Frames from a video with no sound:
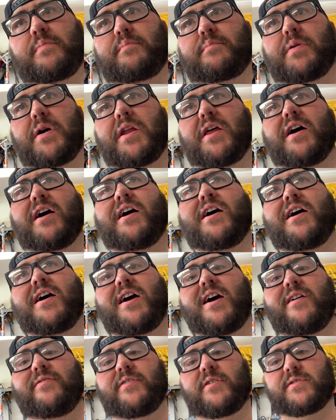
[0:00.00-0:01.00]
but
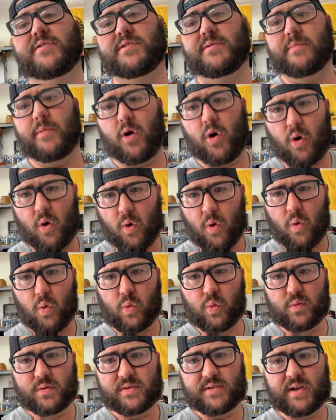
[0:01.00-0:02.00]
there's some
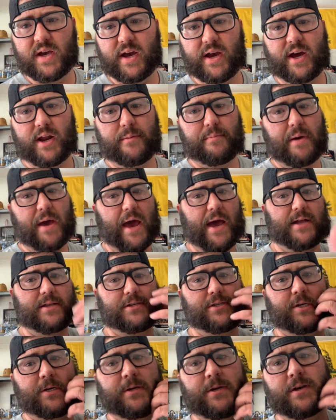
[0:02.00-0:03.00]
holes that I got to
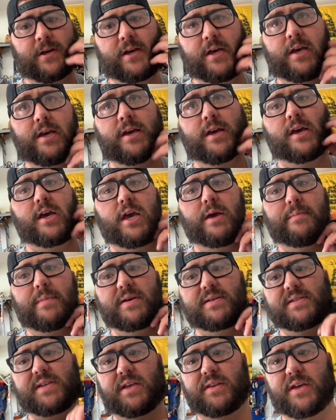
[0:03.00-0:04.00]
patch in my
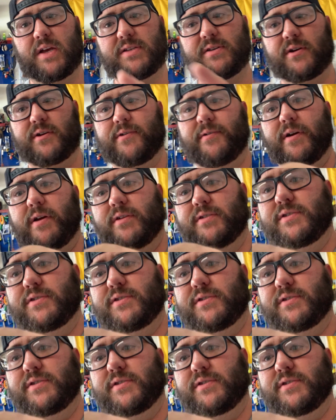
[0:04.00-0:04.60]
ceiling. I'll turn around and